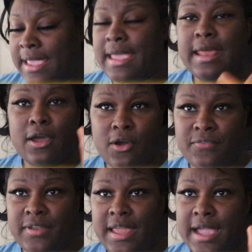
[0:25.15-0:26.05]
and
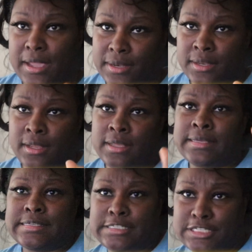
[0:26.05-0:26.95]
hopefully I can
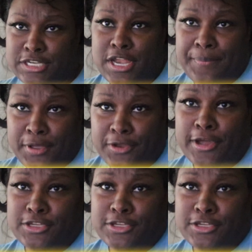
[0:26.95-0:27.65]
snap out